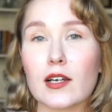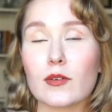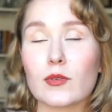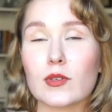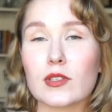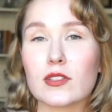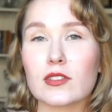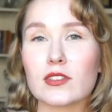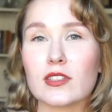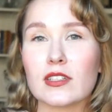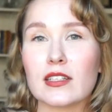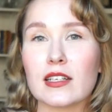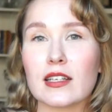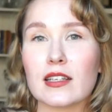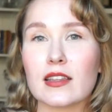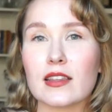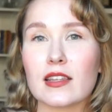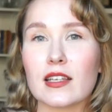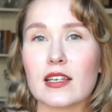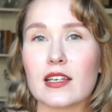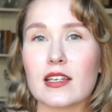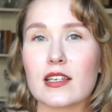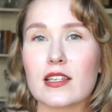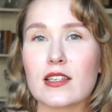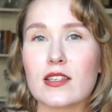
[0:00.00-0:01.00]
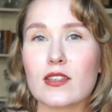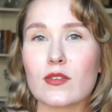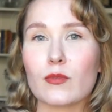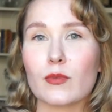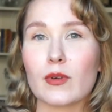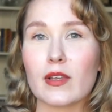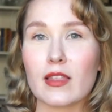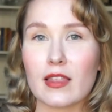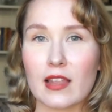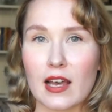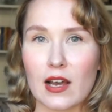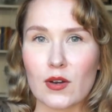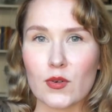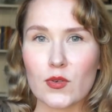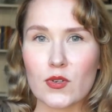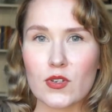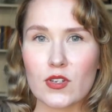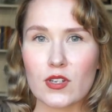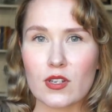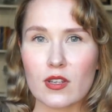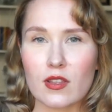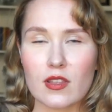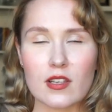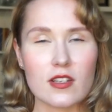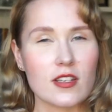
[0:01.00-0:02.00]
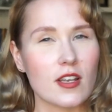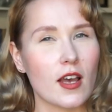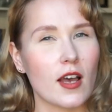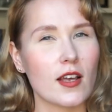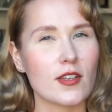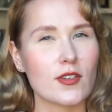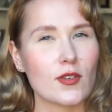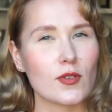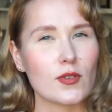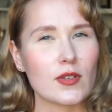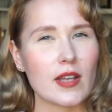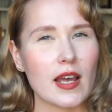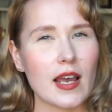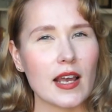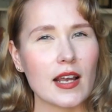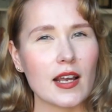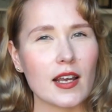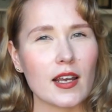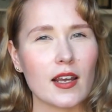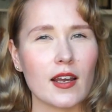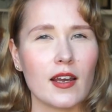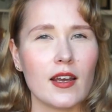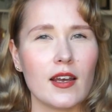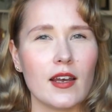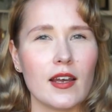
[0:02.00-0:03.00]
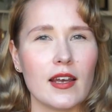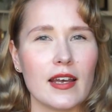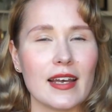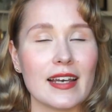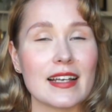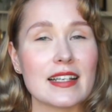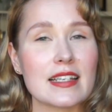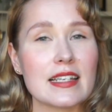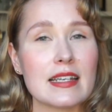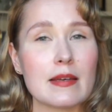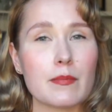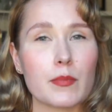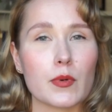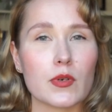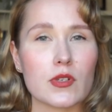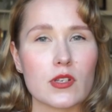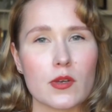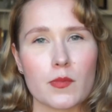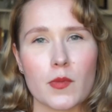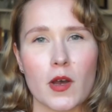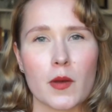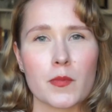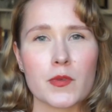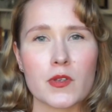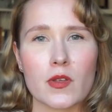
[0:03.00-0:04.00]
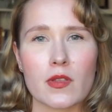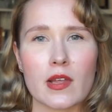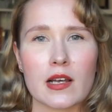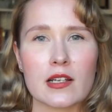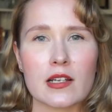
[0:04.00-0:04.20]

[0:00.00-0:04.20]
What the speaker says: I want to knit this without the turtleneck. It's knit bottom up, so